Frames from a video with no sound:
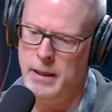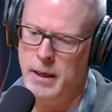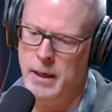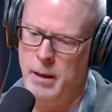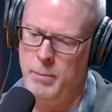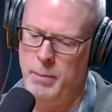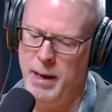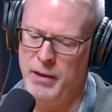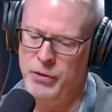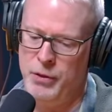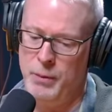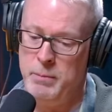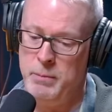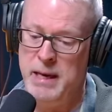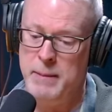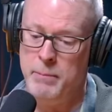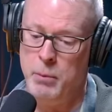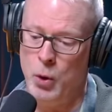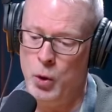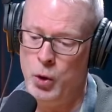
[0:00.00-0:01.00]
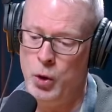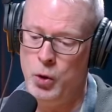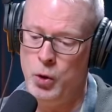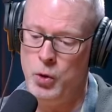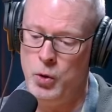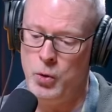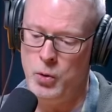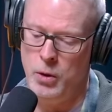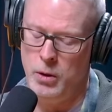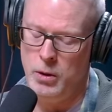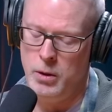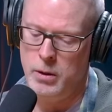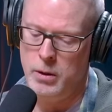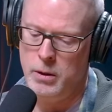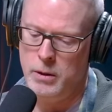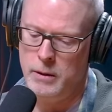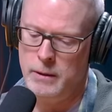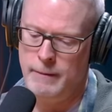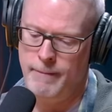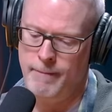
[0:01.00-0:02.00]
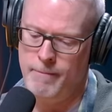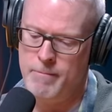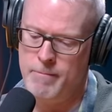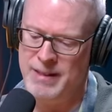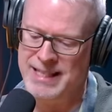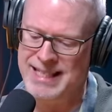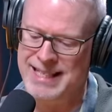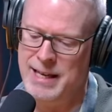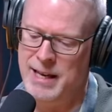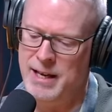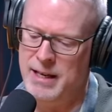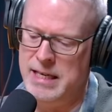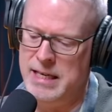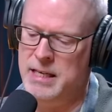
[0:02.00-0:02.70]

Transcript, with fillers: the people who get